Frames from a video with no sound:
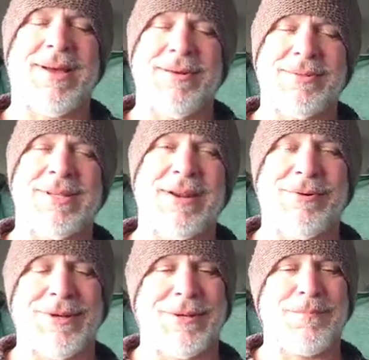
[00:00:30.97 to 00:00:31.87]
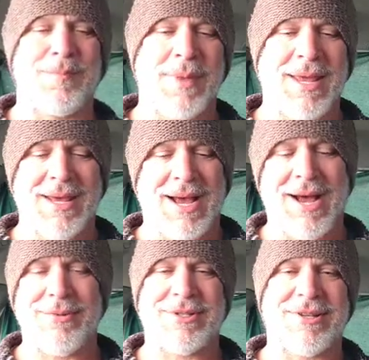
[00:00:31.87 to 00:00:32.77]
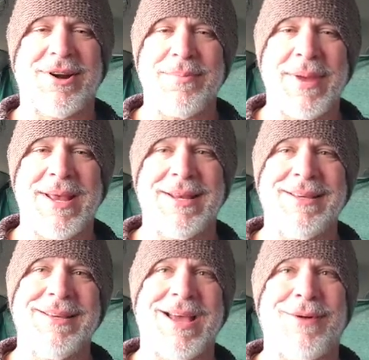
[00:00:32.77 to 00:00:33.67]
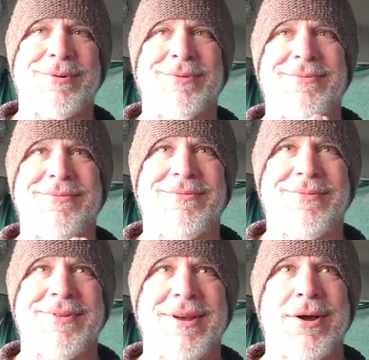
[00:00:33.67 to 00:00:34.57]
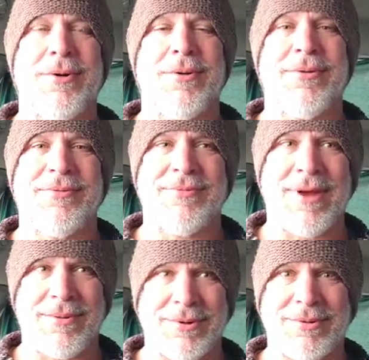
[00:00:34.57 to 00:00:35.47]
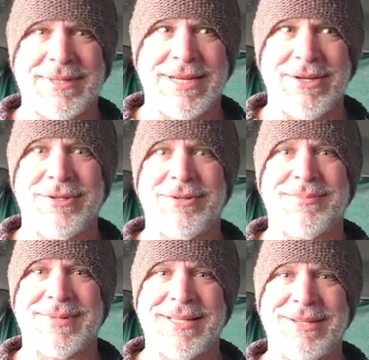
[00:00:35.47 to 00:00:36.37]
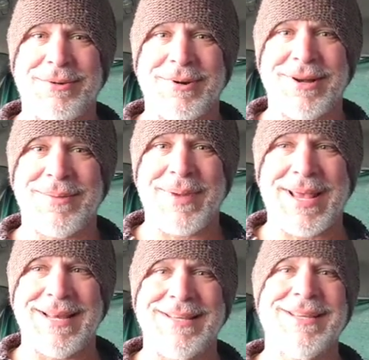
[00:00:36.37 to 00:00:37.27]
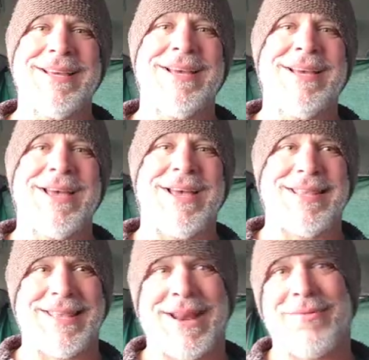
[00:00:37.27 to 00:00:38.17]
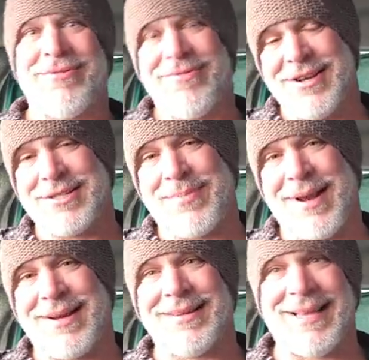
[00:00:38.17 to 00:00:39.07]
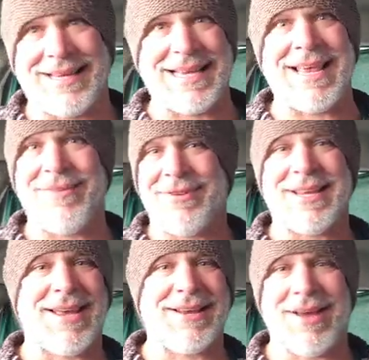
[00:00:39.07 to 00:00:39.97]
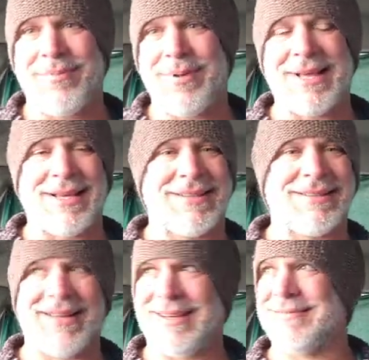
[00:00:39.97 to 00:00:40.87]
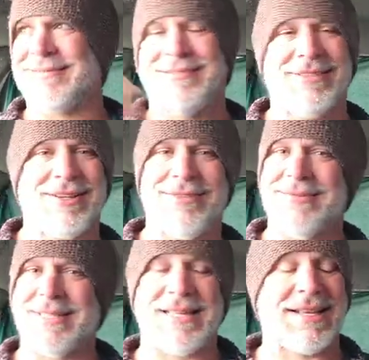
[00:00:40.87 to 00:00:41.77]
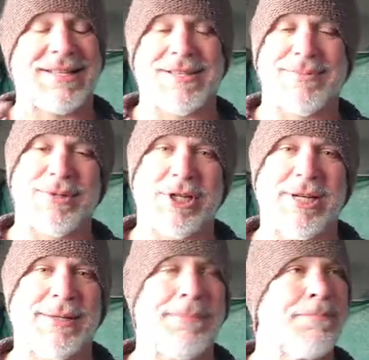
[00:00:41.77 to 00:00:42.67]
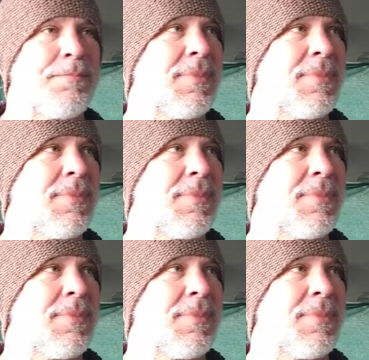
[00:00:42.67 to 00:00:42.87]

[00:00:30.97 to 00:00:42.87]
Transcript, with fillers: I was literally, I would start a painting, I would, I would do some detail work on a painting, and then I would finish the painting like every day. I'd be like, like it was like this machine.